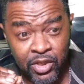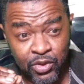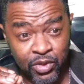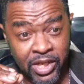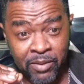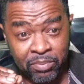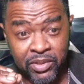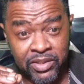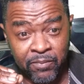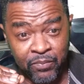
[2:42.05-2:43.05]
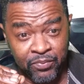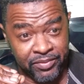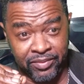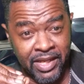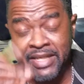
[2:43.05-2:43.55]
You can't put
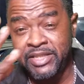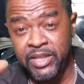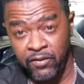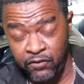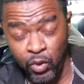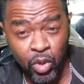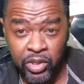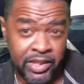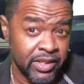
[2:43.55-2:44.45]
ATF4